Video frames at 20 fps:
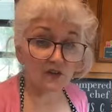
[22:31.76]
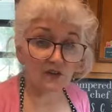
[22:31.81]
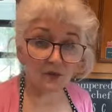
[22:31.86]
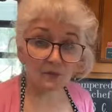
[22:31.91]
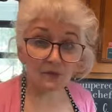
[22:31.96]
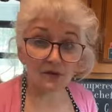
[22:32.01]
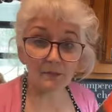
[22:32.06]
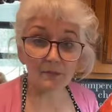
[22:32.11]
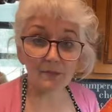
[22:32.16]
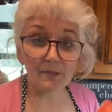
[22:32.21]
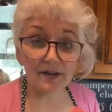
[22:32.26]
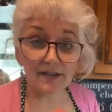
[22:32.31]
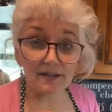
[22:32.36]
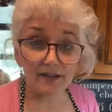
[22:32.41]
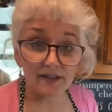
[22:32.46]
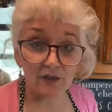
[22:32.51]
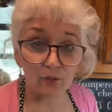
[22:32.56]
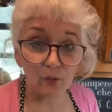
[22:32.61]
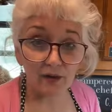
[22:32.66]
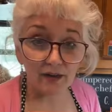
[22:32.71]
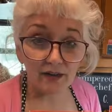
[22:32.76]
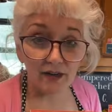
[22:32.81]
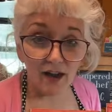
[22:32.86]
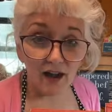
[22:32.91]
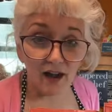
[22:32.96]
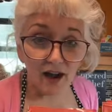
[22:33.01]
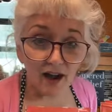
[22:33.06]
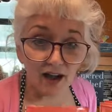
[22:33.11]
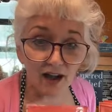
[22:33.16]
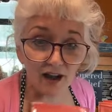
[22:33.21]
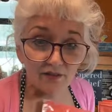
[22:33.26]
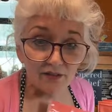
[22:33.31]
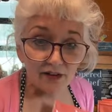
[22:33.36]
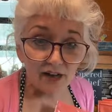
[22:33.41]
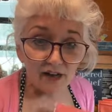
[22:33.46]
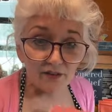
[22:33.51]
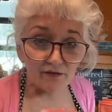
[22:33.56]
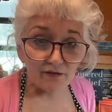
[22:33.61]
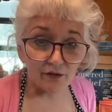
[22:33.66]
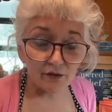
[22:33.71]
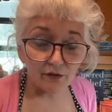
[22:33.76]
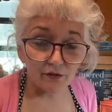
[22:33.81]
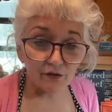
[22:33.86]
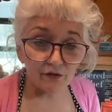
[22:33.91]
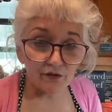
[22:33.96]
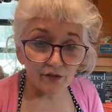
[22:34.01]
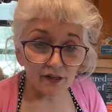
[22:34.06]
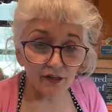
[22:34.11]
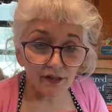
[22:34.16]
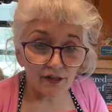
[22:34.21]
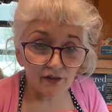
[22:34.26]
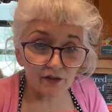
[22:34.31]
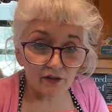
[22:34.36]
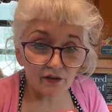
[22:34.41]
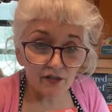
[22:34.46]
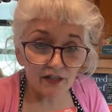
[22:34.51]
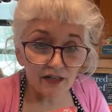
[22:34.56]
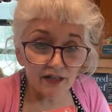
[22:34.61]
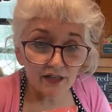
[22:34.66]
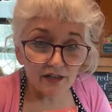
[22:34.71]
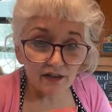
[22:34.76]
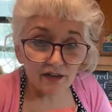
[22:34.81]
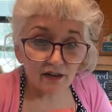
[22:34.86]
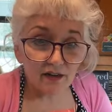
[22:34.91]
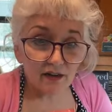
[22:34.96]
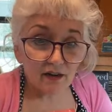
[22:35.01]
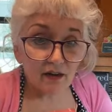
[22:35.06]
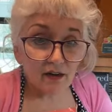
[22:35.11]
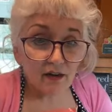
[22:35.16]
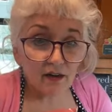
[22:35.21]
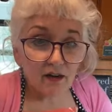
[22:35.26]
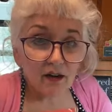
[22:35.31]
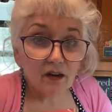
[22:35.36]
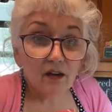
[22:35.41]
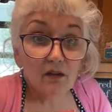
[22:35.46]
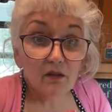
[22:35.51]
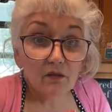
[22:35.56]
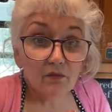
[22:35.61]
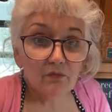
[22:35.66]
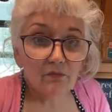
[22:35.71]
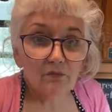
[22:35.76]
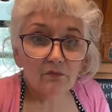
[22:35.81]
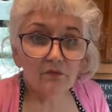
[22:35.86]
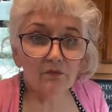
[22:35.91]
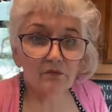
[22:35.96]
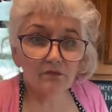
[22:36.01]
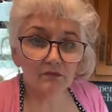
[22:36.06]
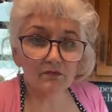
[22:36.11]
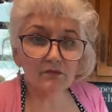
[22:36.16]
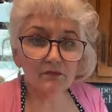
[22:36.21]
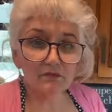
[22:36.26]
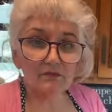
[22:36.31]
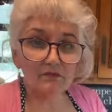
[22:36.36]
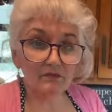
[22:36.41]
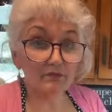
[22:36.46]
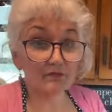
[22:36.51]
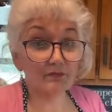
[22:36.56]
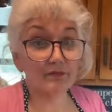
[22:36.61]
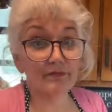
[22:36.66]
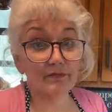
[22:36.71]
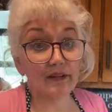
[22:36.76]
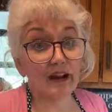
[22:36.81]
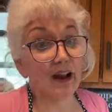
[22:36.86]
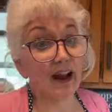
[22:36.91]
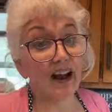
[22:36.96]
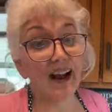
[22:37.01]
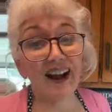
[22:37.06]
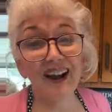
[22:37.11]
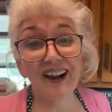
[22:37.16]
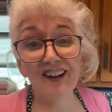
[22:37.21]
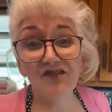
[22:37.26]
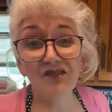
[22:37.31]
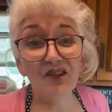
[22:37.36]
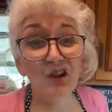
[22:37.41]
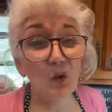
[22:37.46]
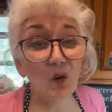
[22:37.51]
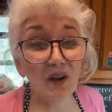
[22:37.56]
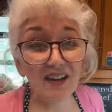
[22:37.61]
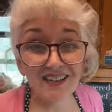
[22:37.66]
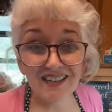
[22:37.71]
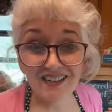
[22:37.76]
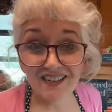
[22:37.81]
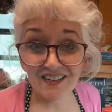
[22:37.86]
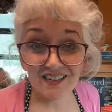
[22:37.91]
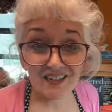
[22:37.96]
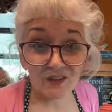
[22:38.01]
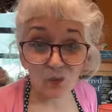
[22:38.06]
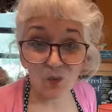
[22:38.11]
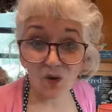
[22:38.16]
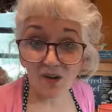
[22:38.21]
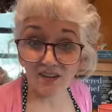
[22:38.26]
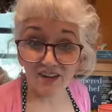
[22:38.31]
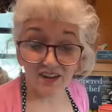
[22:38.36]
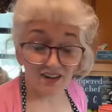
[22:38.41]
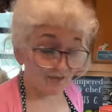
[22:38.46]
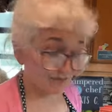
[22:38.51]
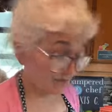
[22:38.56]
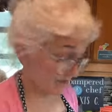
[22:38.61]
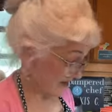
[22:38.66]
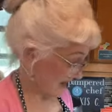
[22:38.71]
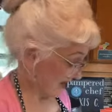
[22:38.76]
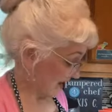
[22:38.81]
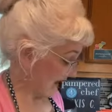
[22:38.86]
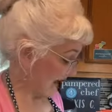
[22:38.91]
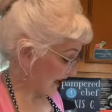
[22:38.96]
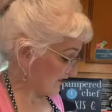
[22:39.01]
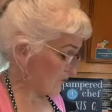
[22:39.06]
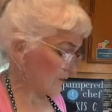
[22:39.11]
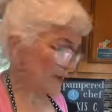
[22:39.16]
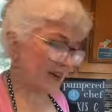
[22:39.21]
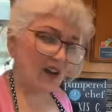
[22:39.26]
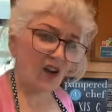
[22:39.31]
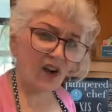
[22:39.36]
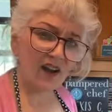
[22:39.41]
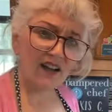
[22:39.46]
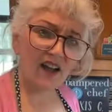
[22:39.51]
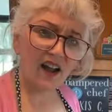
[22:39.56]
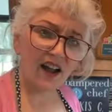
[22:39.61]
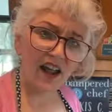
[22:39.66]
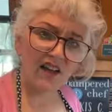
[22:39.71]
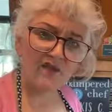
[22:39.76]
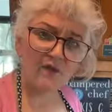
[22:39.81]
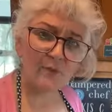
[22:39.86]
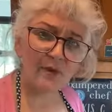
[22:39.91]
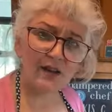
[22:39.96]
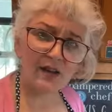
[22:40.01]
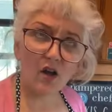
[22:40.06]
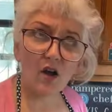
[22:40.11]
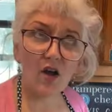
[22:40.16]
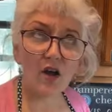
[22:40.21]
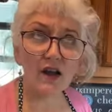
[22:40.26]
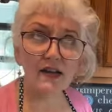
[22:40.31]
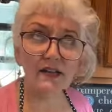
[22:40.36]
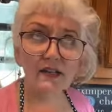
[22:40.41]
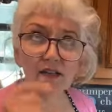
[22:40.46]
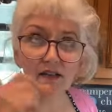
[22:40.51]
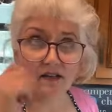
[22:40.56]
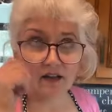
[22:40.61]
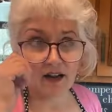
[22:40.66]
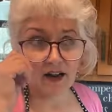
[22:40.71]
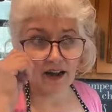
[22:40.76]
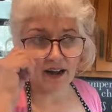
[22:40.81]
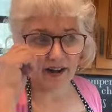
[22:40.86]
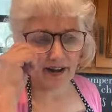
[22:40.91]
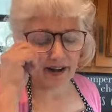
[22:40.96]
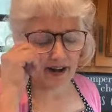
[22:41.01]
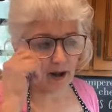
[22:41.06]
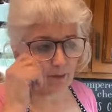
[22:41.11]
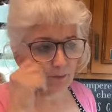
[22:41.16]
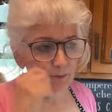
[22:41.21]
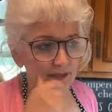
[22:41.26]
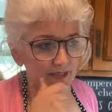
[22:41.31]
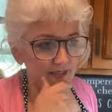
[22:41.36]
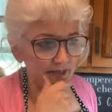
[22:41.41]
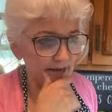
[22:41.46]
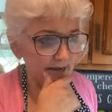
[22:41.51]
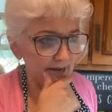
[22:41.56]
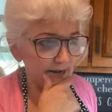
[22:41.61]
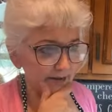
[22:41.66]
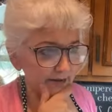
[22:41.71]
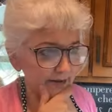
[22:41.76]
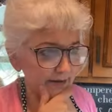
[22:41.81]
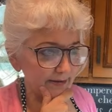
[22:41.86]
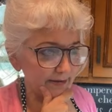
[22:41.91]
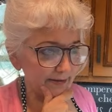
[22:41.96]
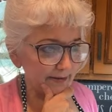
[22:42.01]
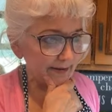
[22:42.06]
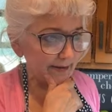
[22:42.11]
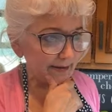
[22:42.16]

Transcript: So we're gonna make this one. I have an iPhone 3, 13. Oh, I have no idea, it's wonky. I haven't been on, I haven't been on HAPS and